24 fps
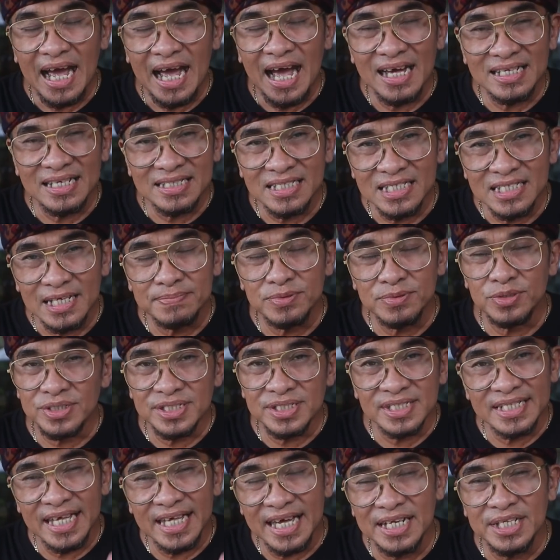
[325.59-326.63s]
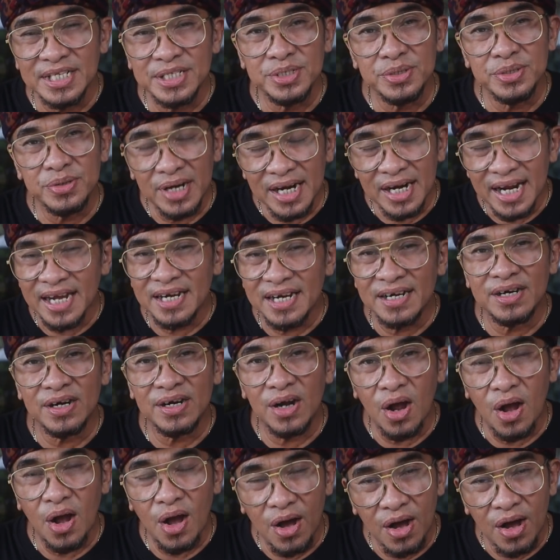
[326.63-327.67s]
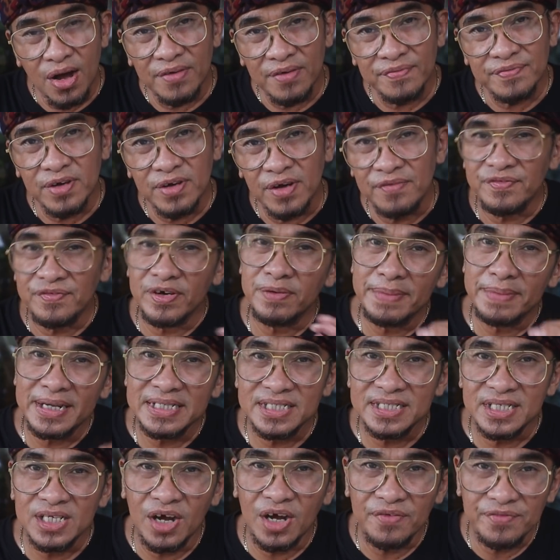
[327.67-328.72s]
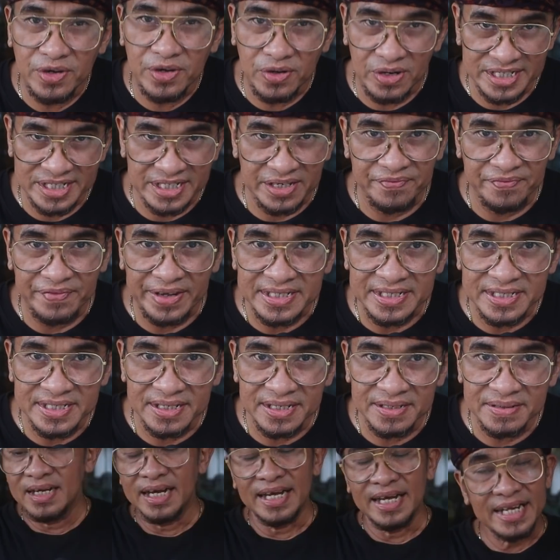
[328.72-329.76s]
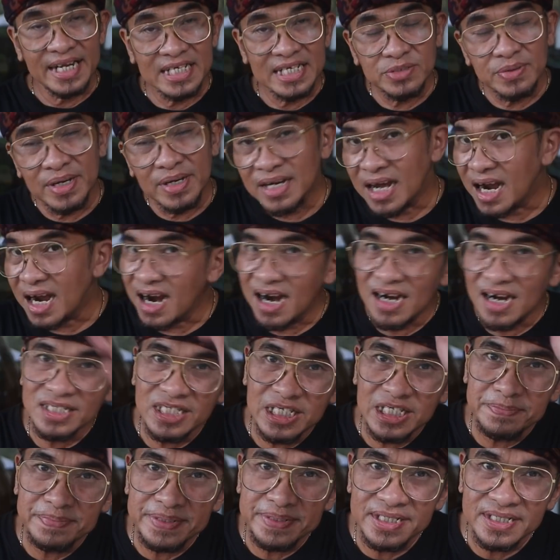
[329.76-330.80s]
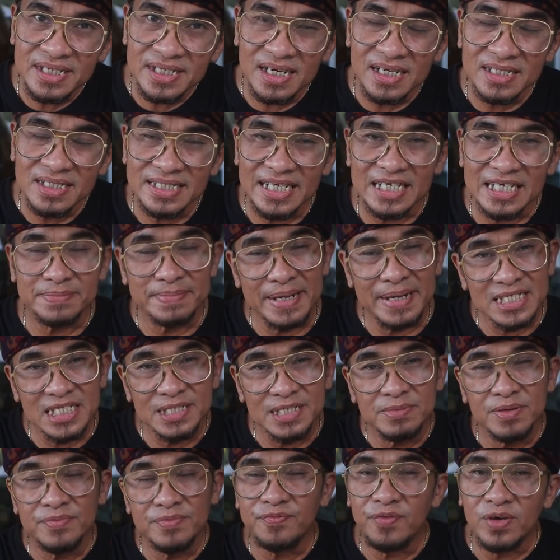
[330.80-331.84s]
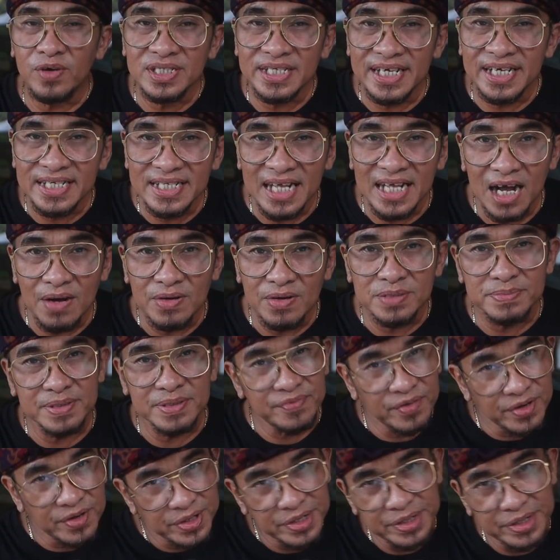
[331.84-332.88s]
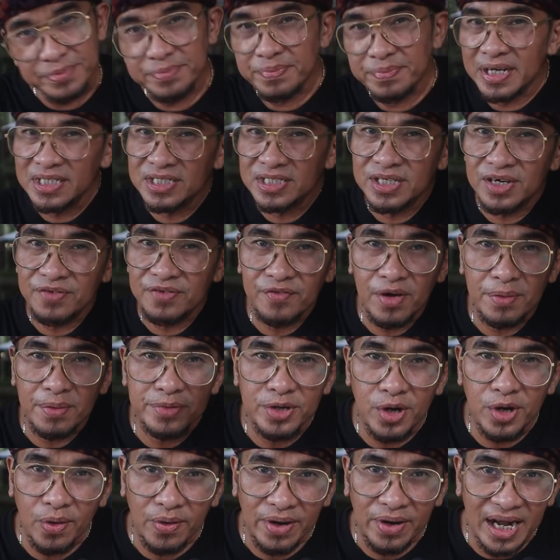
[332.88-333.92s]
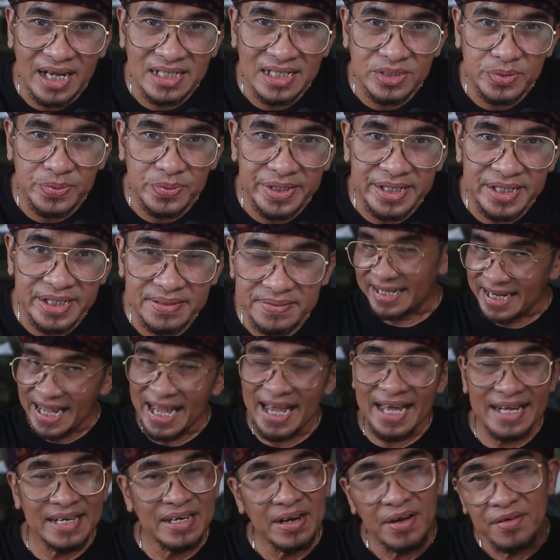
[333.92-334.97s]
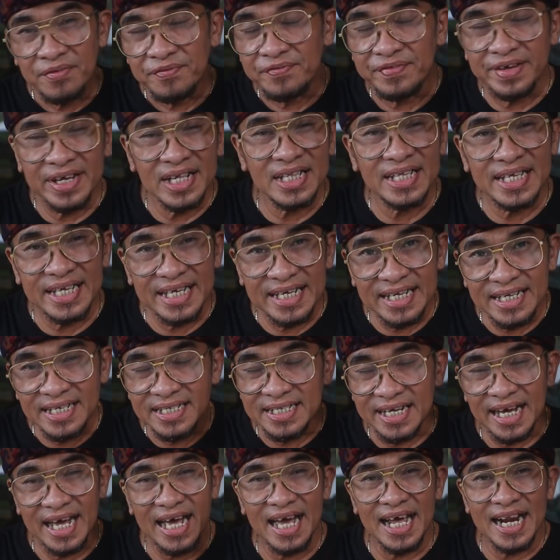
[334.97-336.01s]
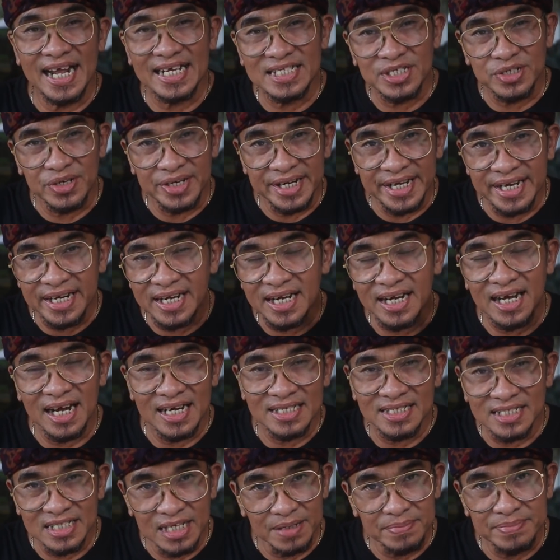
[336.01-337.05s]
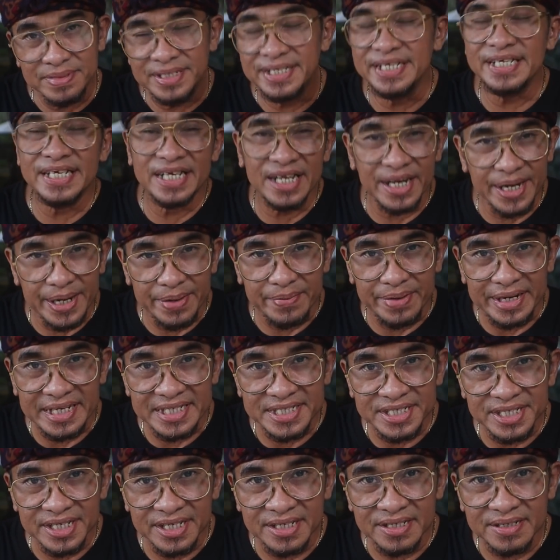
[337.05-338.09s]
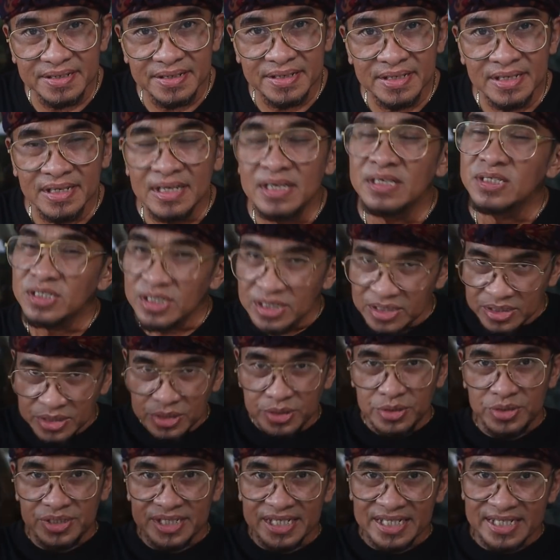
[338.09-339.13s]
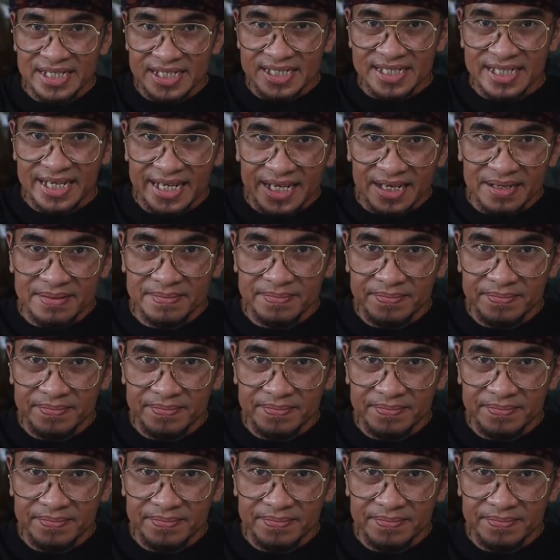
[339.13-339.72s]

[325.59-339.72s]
Ask them to send you letter of confirmation of your reservation. And the next one, RT-PCR test, maximum 48 hours before your departure from your country. Then fill in the electronic custom declaration using this link.